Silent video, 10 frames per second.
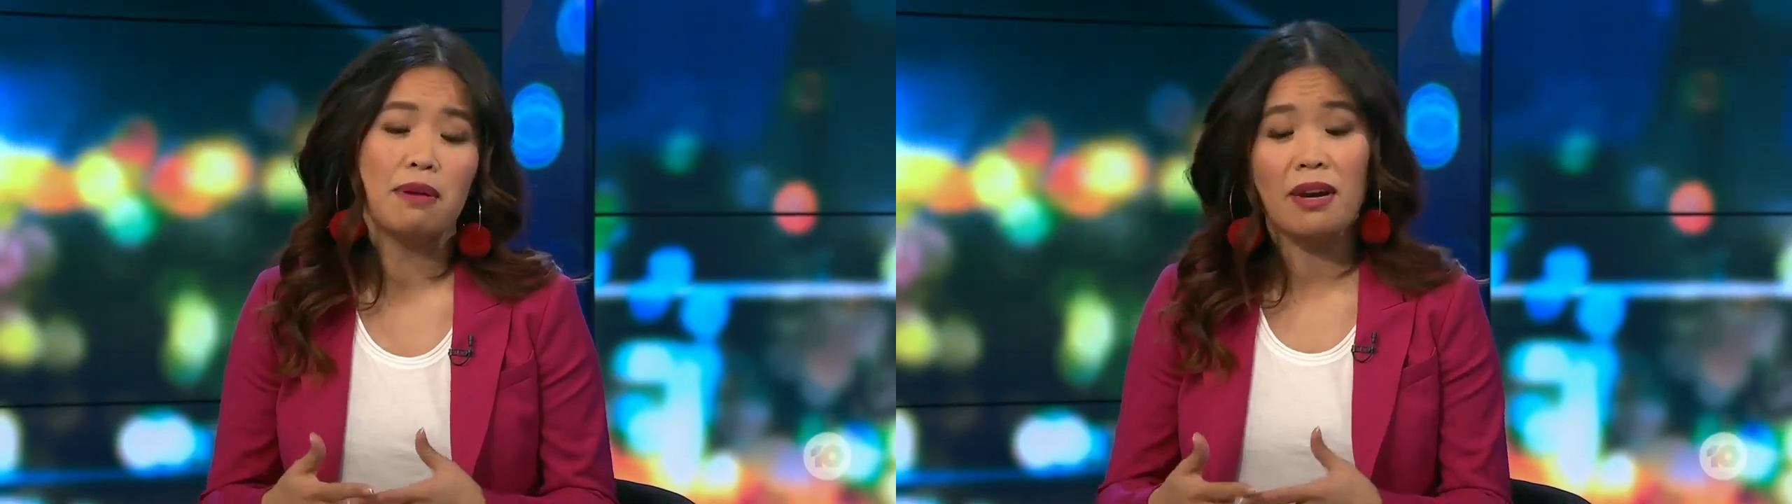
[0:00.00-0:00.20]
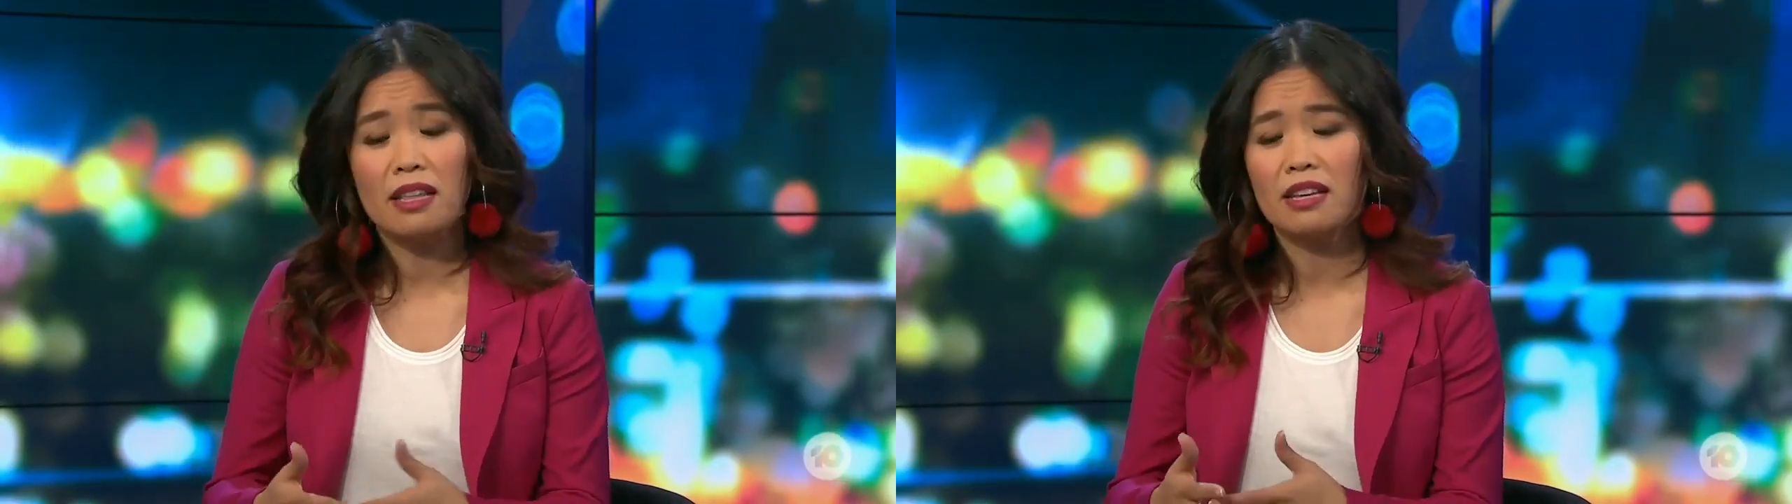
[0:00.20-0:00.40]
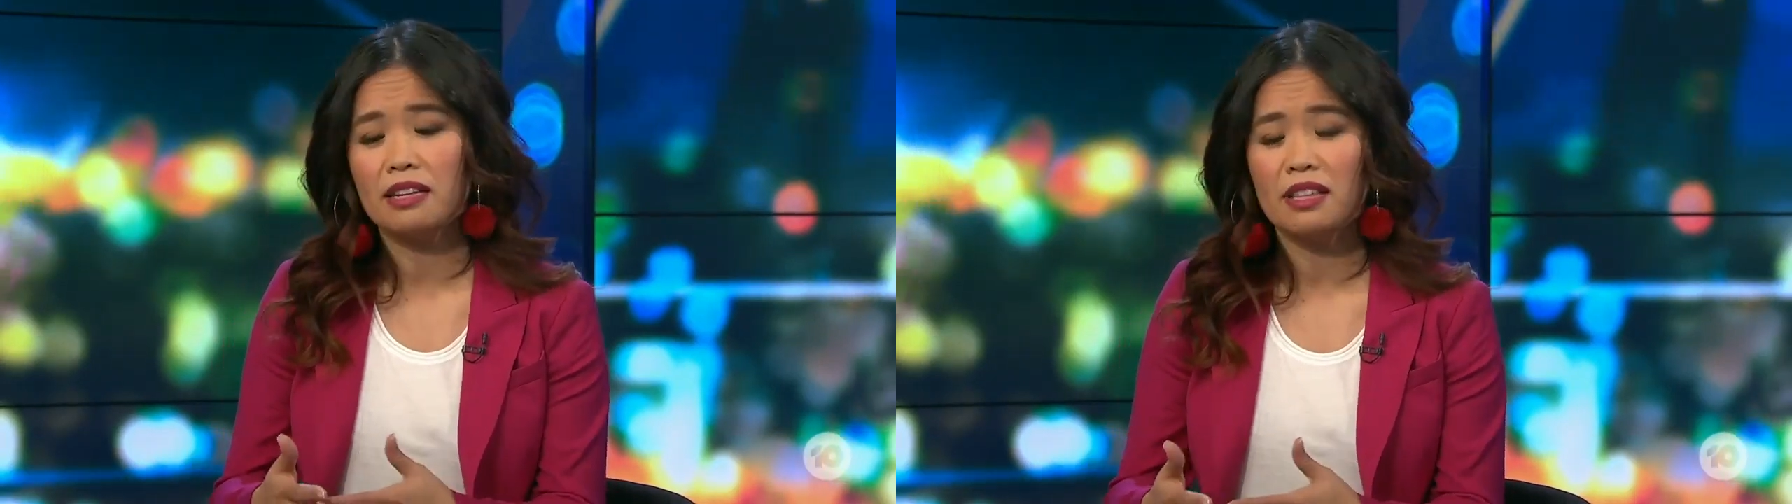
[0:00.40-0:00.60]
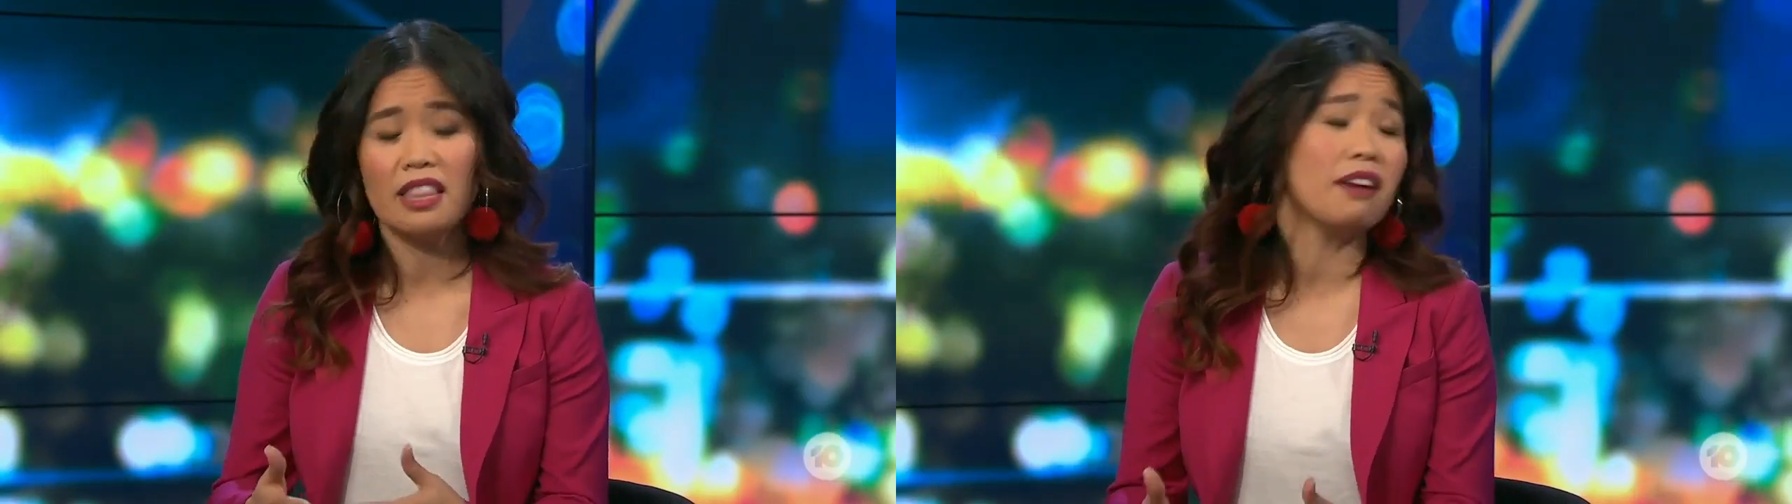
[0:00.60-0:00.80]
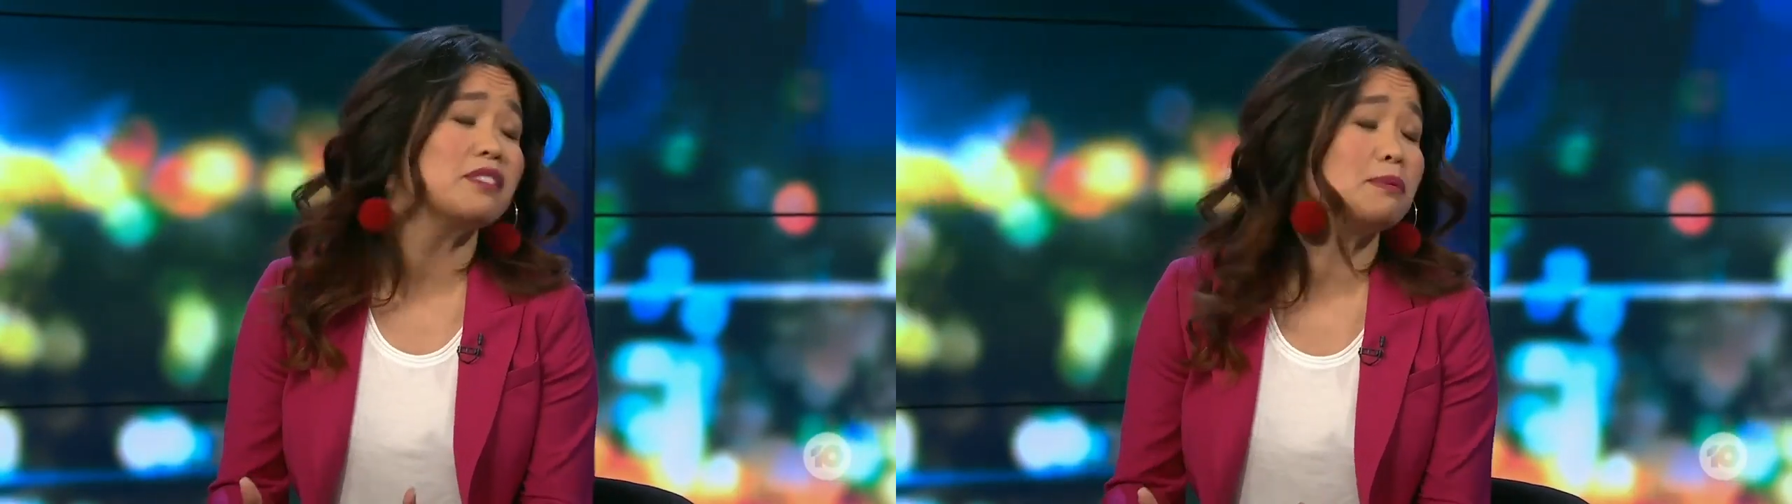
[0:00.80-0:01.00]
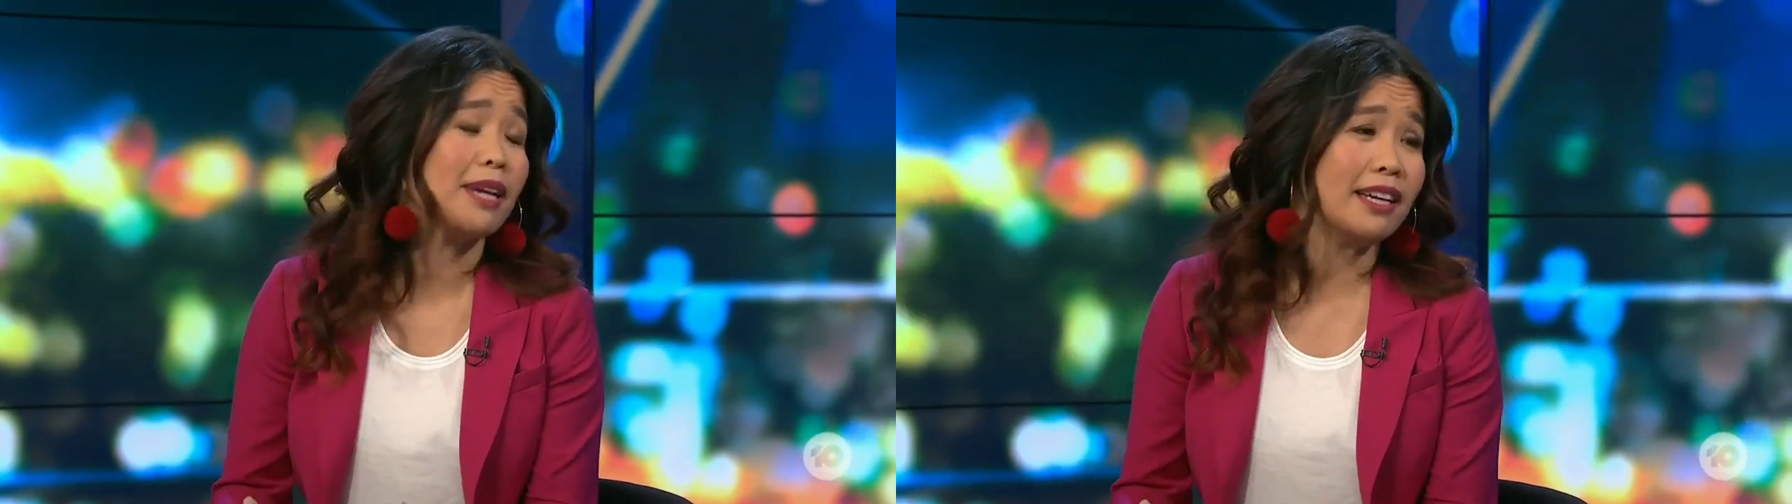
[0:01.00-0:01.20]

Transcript: my mother loves